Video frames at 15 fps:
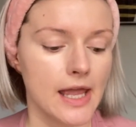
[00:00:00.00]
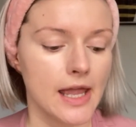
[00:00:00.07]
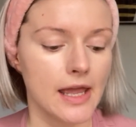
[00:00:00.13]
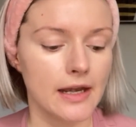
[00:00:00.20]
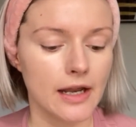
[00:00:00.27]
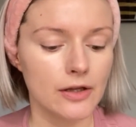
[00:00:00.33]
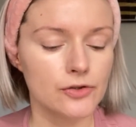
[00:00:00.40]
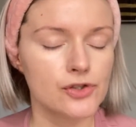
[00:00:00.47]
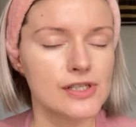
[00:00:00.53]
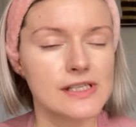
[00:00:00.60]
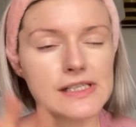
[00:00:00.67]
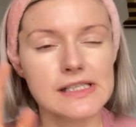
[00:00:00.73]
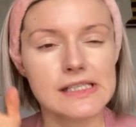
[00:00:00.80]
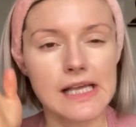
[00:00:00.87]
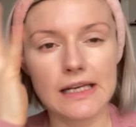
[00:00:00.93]
and I'll just
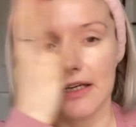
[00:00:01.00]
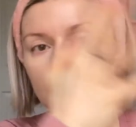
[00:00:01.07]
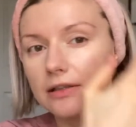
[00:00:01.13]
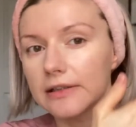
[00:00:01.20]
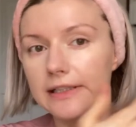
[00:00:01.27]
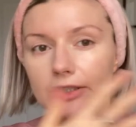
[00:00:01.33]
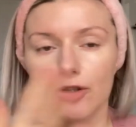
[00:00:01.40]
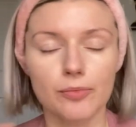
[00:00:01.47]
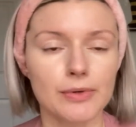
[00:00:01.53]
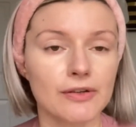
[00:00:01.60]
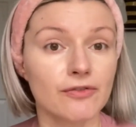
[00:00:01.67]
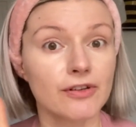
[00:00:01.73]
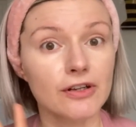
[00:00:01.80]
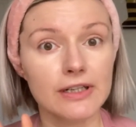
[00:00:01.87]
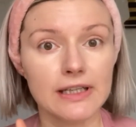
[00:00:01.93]
set a little bit,
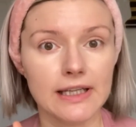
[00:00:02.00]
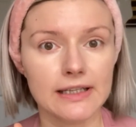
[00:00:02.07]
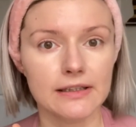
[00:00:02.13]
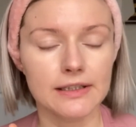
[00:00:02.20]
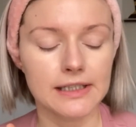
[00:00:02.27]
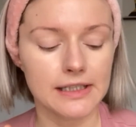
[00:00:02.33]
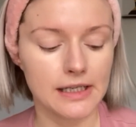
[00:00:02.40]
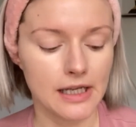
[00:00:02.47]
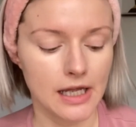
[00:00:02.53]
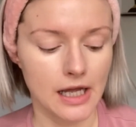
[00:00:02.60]
very lightly.